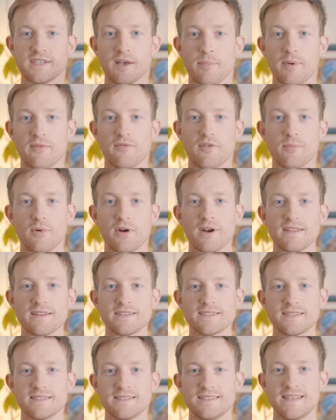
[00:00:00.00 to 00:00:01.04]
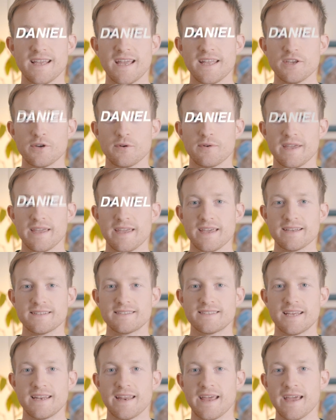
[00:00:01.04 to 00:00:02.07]
up everybody, this is Daniel here.
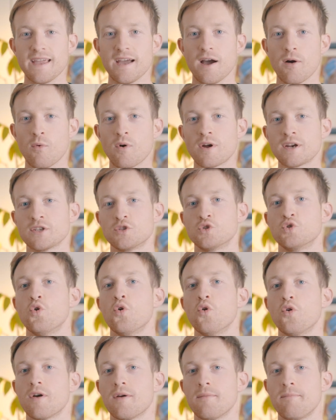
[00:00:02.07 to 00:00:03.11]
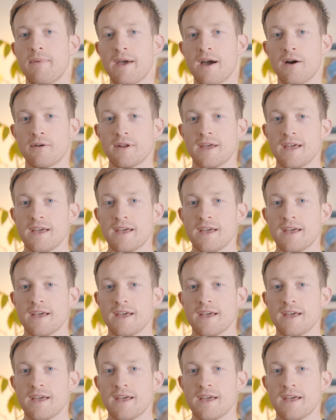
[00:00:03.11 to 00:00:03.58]
Today I want to talk about